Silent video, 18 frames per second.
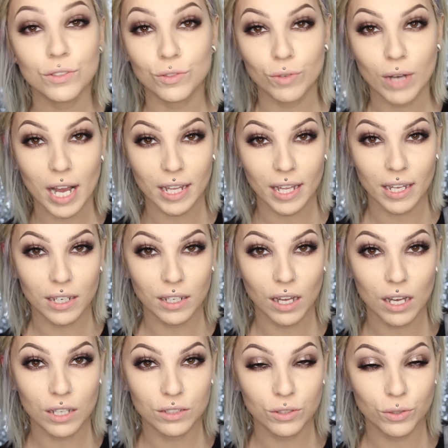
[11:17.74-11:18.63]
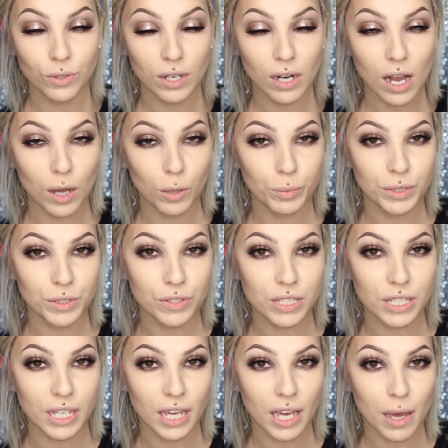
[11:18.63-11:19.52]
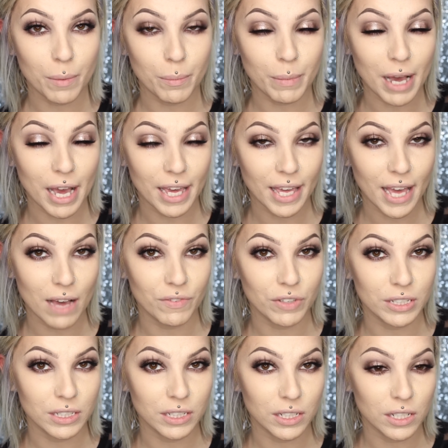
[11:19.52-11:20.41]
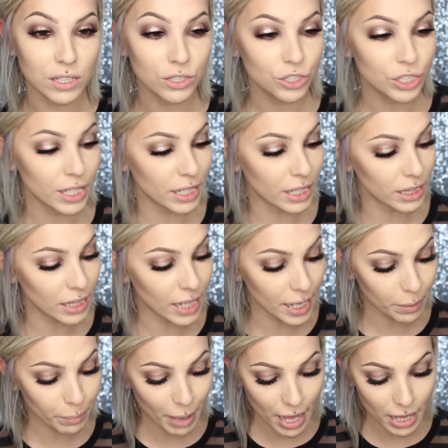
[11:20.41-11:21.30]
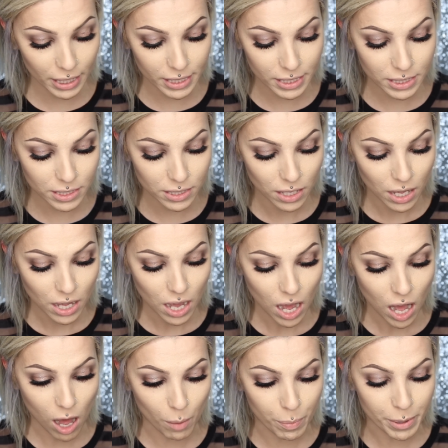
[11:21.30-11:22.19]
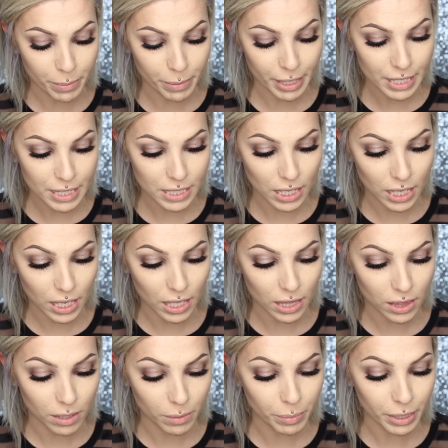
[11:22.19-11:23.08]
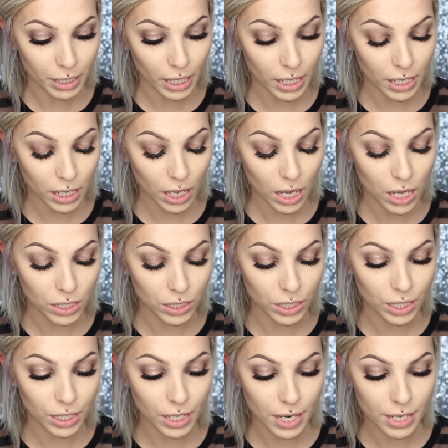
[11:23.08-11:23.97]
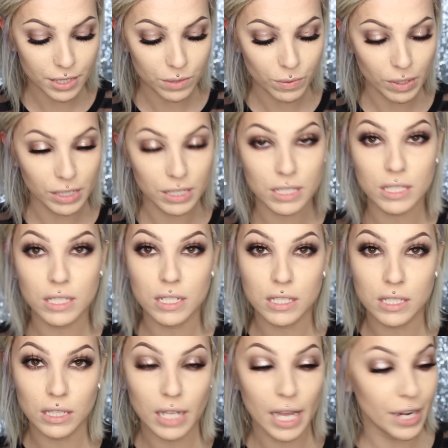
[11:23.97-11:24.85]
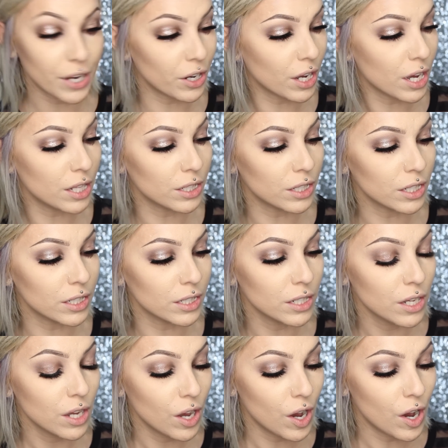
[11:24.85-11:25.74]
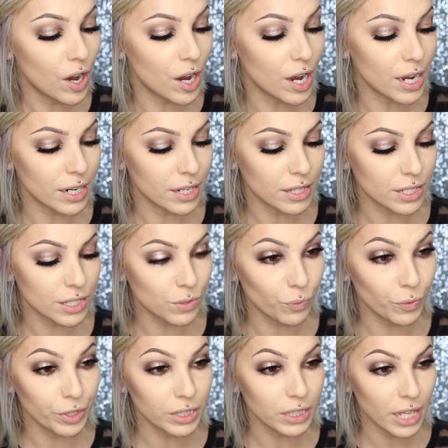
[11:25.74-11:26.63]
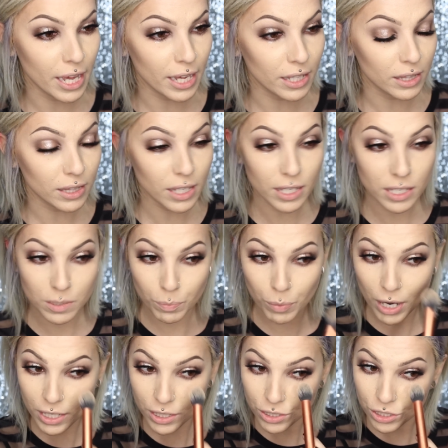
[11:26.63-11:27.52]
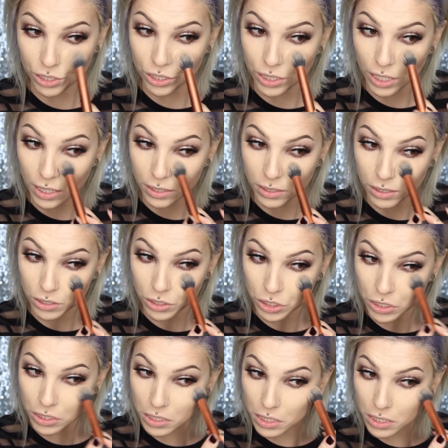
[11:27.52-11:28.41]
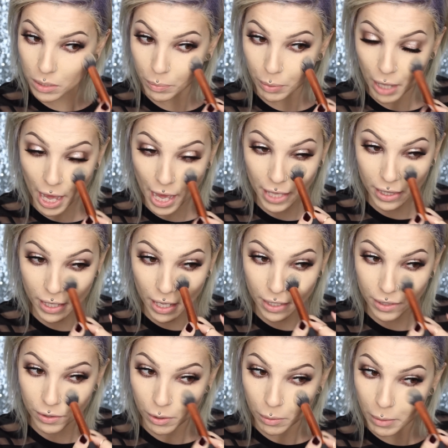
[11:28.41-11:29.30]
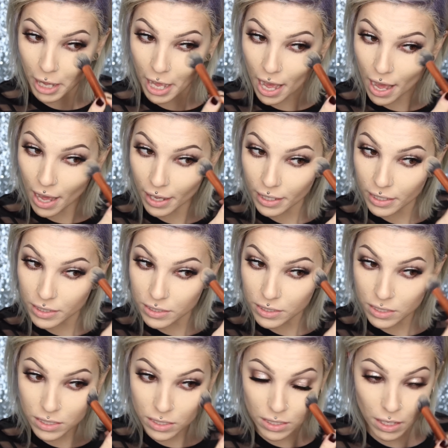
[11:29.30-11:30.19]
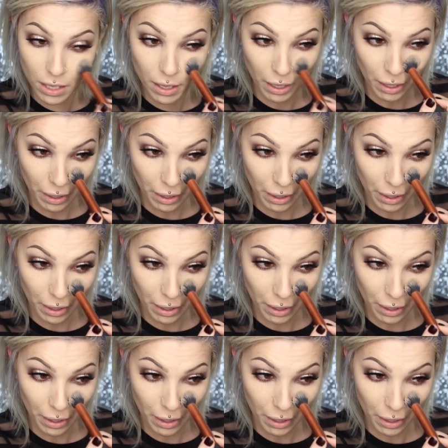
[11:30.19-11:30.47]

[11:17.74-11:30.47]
To highlight and contour, I'll be using my Kat Von D Shade and Light palette. I'll be mixing the banana color as well as this lighter color on this Real Techniques brush and just applying that under my eyes